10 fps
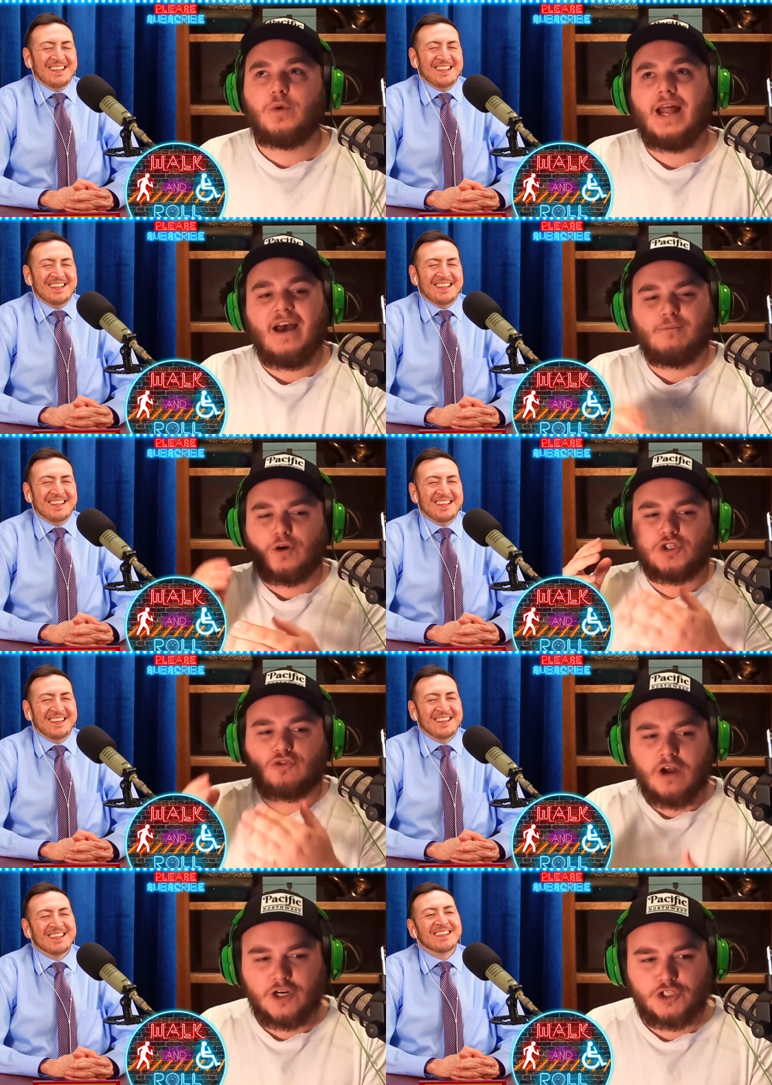Speaker 1: we'd have more
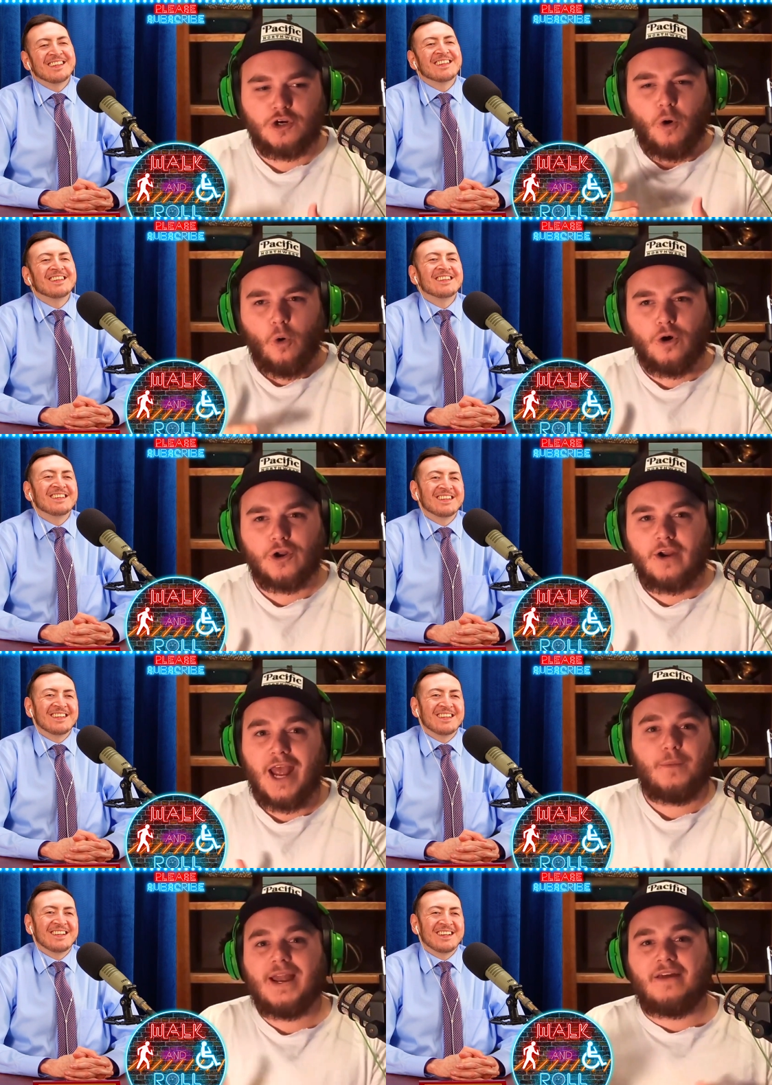structure, order,
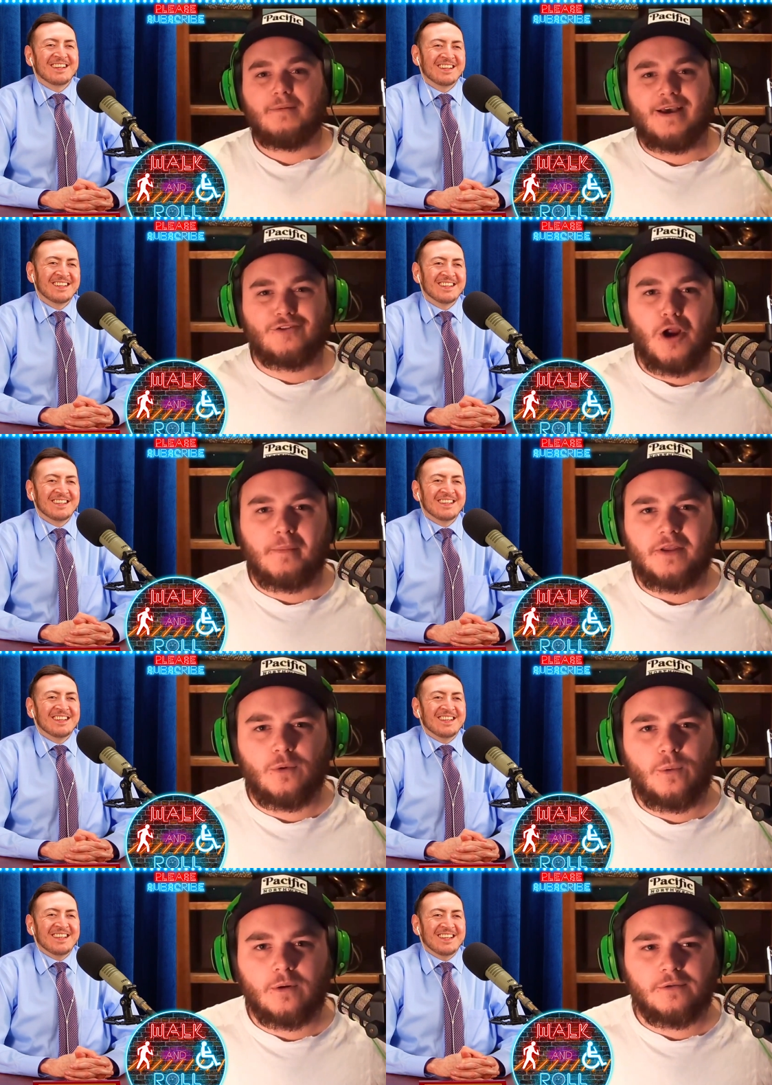and we'd have the best army in
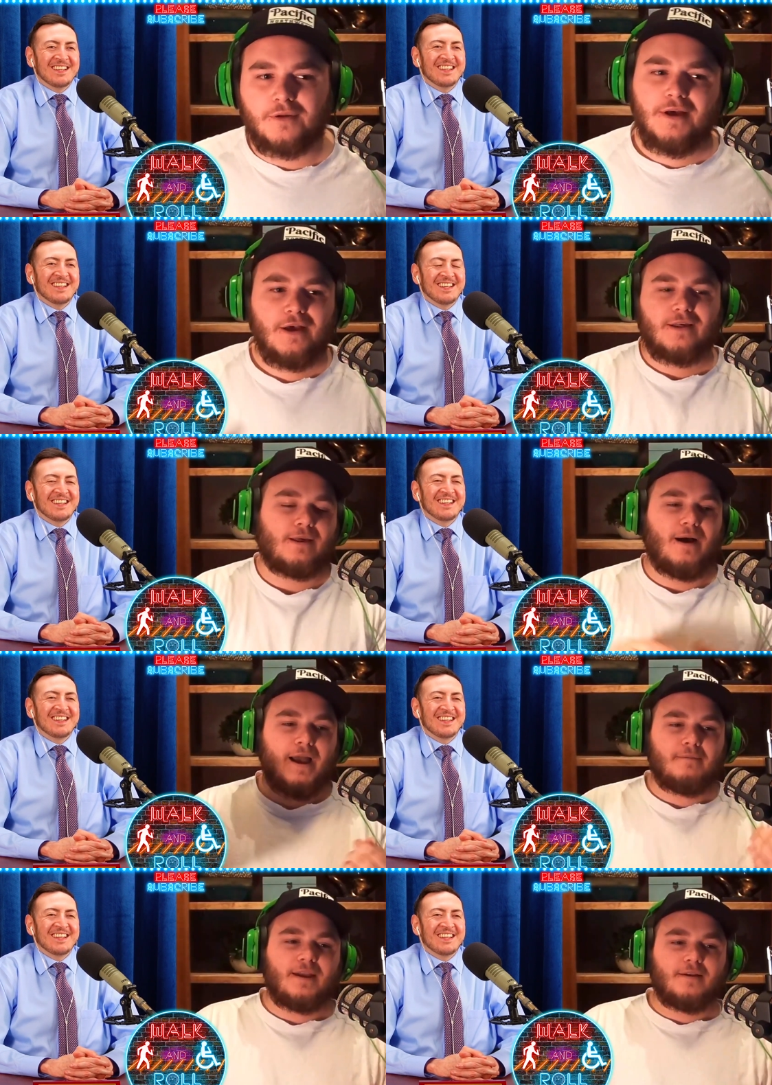the world. So
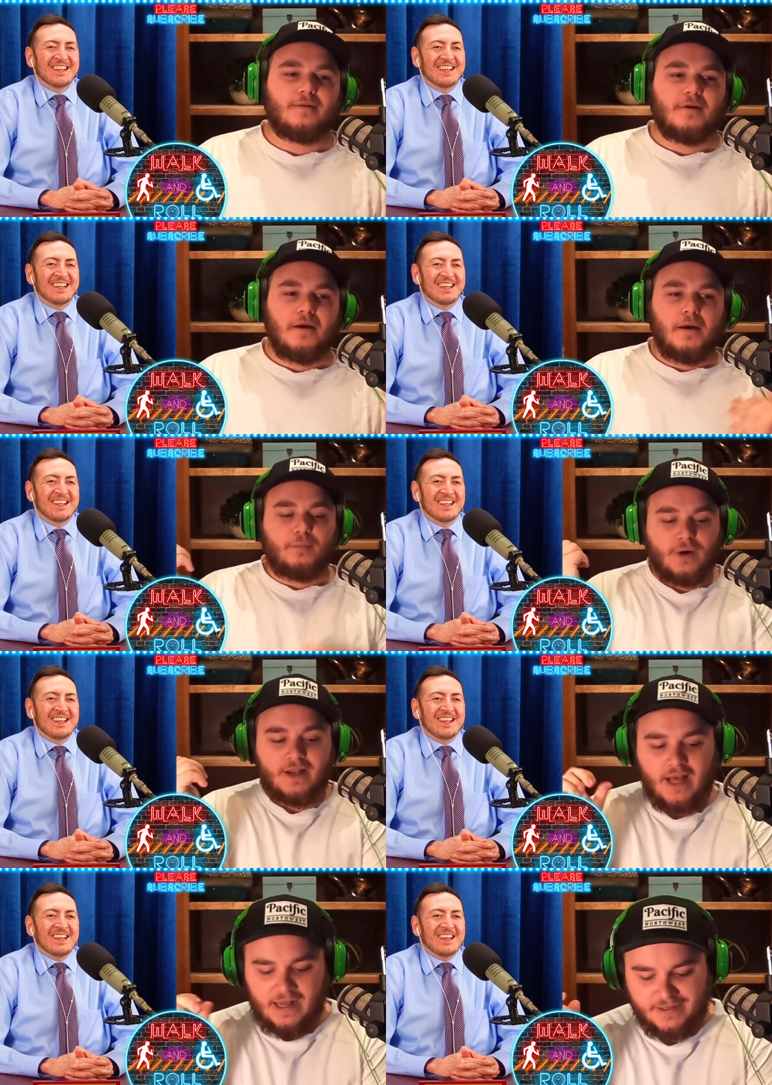I mean,
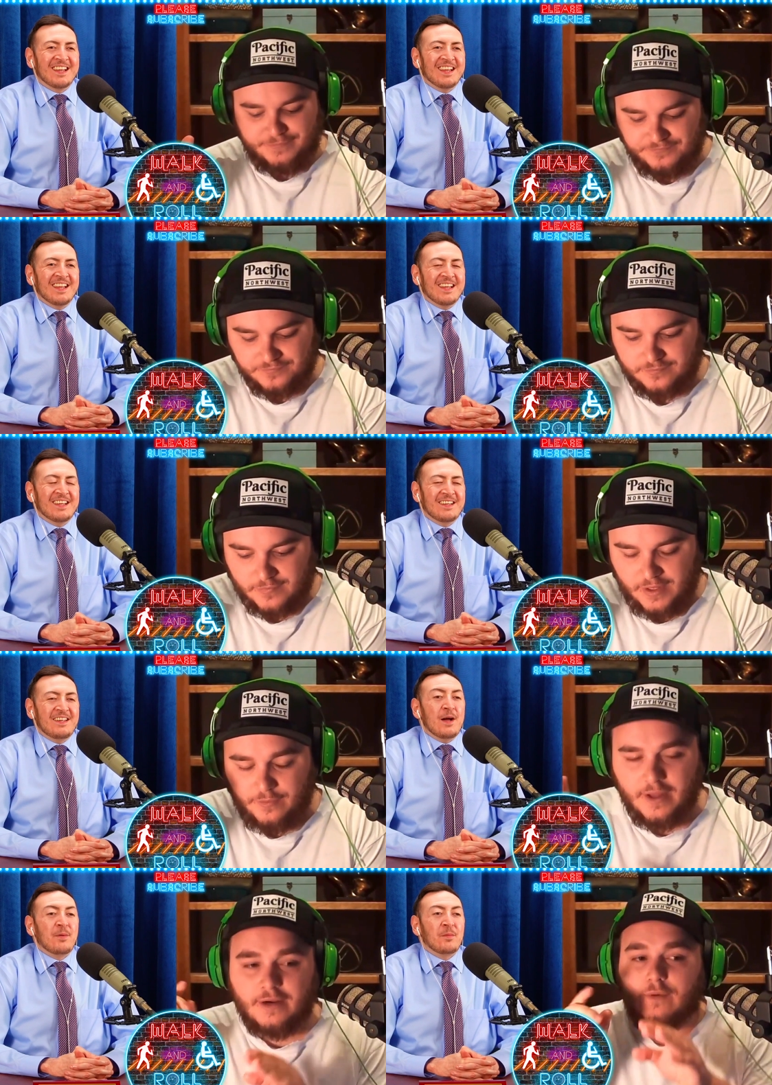but um,
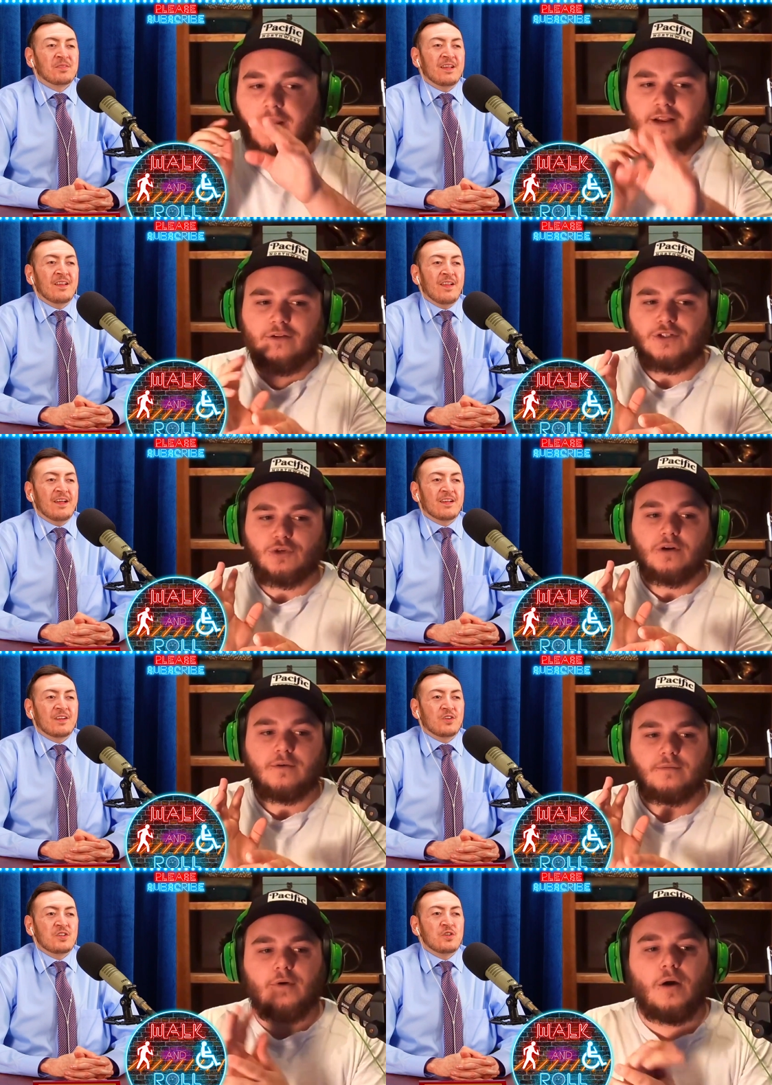
Speaker 2: yeah, it, but I'm saying like,
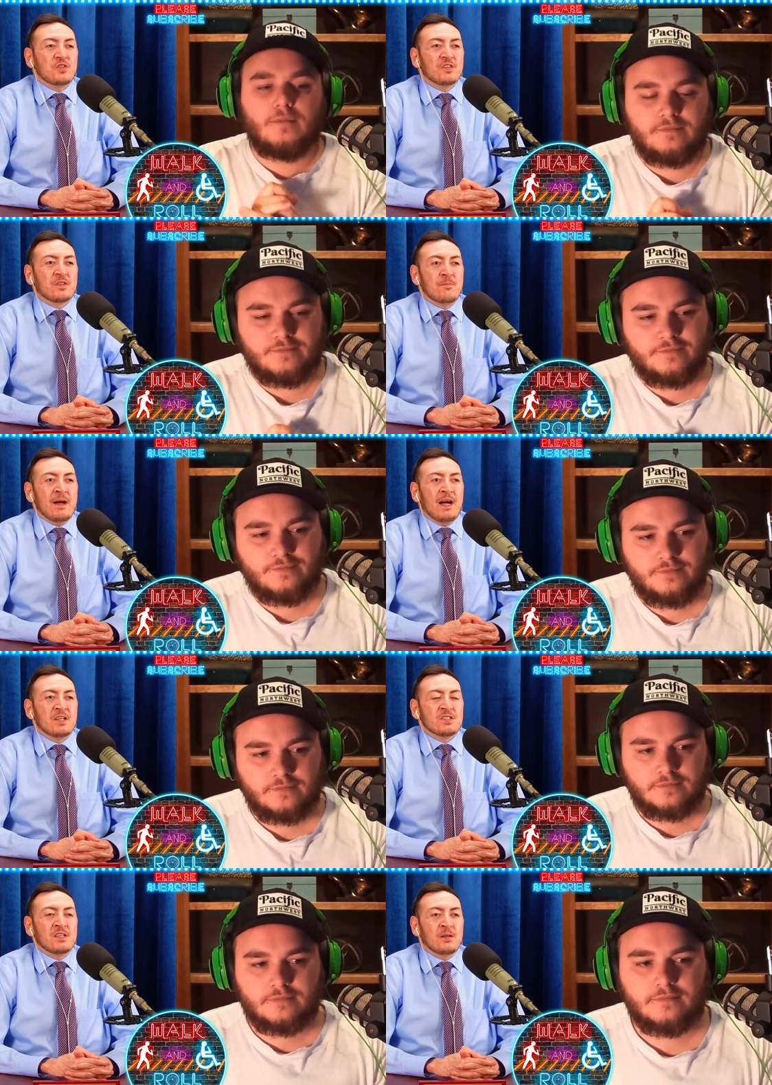short. could you oh. just
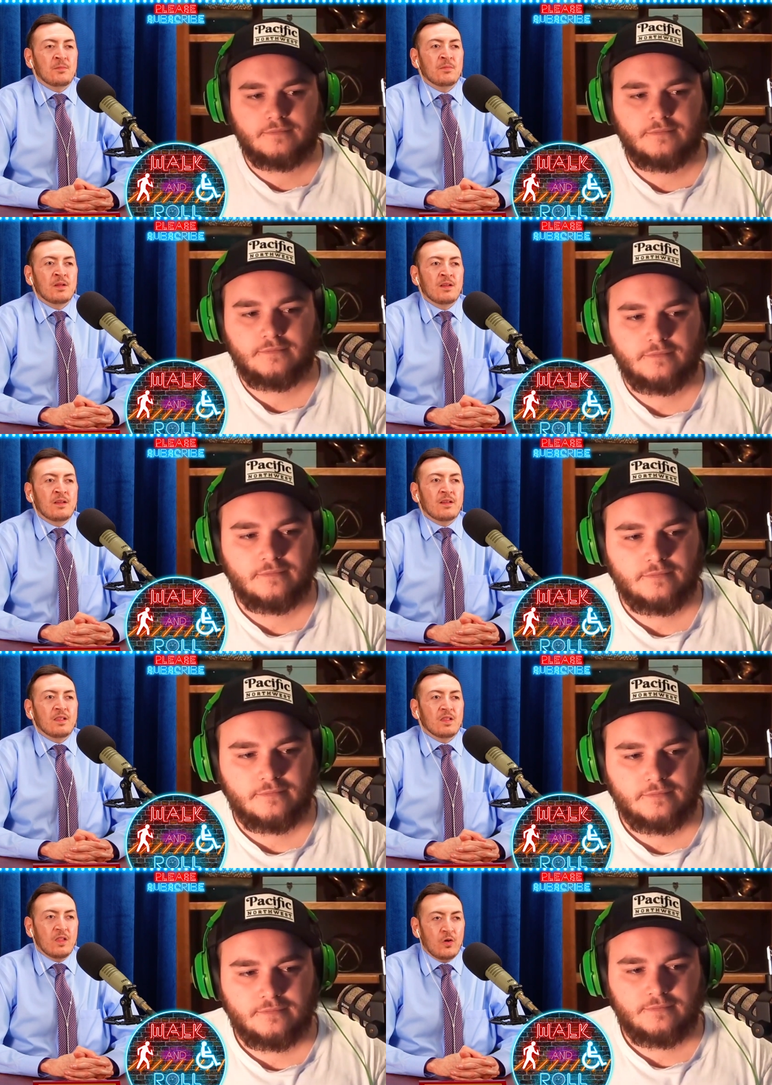imagine him
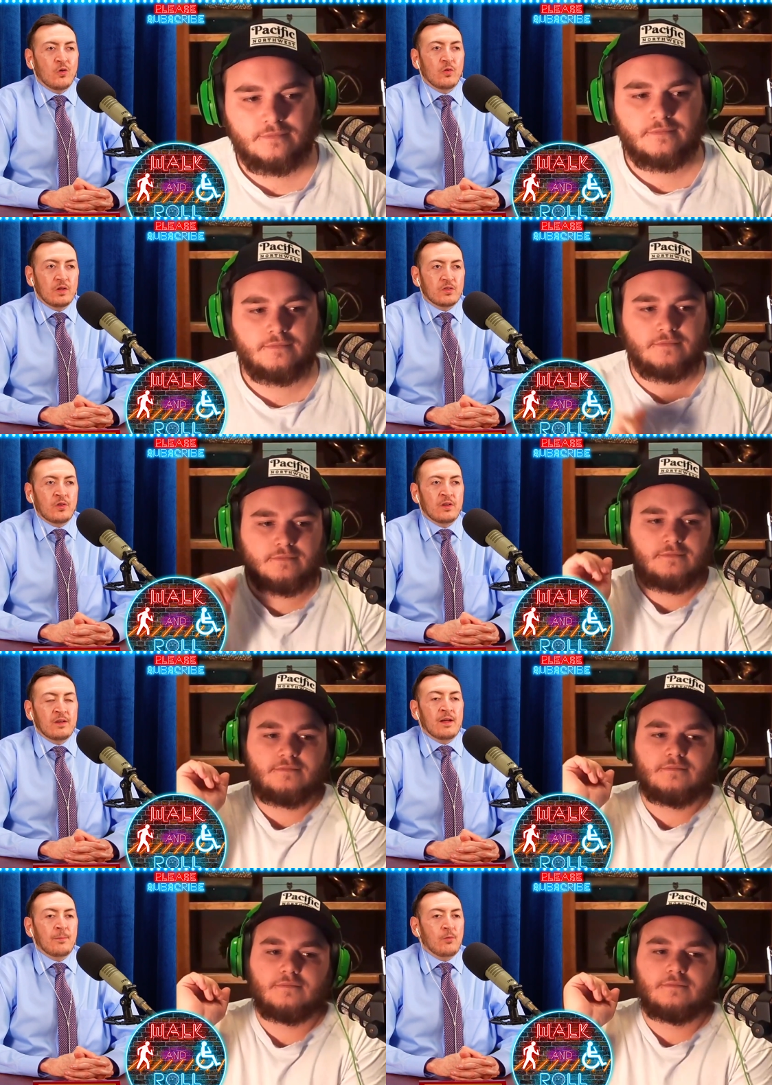literally turning
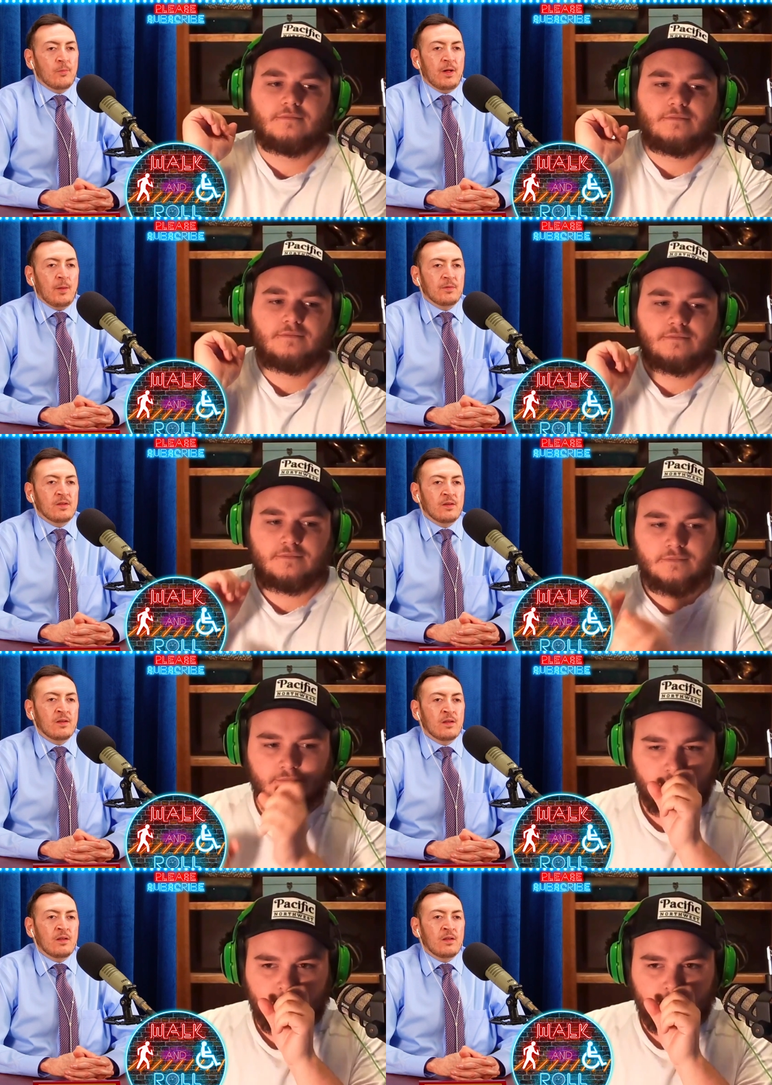into Emperor Palpatine?